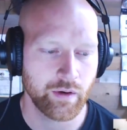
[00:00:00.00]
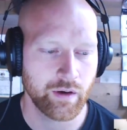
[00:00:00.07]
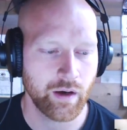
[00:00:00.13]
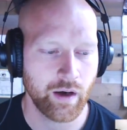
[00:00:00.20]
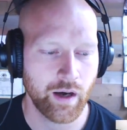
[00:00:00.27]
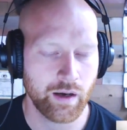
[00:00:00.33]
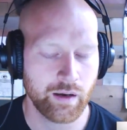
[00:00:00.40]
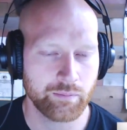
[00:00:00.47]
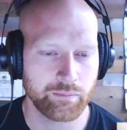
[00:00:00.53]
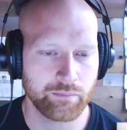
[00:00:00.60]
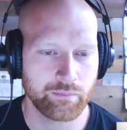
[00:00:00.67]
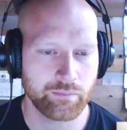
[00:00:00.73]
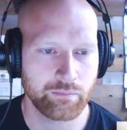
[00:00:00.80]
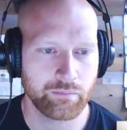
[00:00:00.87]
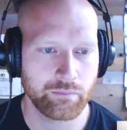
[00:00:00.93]

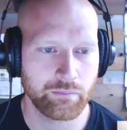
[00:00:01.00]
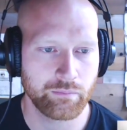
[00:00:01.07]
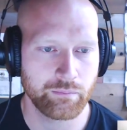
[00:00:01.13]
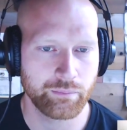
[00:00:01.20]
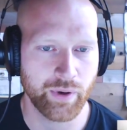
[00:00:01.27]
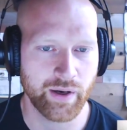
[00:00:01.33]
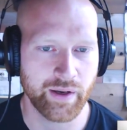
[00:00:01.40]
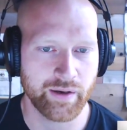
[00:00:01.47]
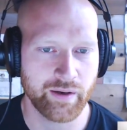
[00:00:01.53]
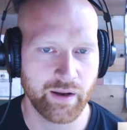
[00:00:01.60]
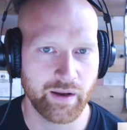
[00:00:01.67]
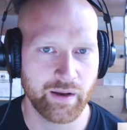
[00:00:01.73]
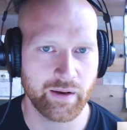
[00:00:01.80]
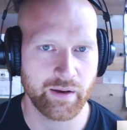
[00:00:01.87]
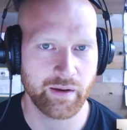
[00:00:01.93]
But
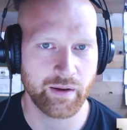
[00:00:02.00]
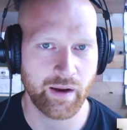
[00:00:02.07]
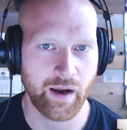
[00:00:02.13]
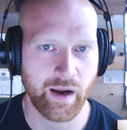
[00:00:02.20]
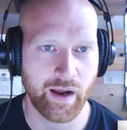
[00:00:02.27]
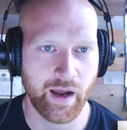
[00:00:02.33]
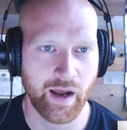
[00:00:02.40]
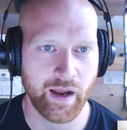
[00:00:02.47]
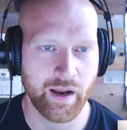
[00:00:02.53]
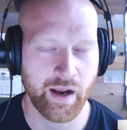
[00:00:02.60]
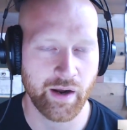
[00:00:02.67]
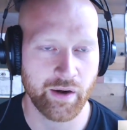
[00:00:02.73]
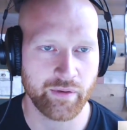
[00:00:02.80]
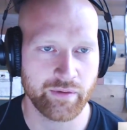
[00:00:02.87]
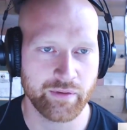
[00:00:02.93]
I
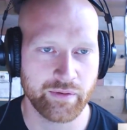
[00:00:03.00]
don't.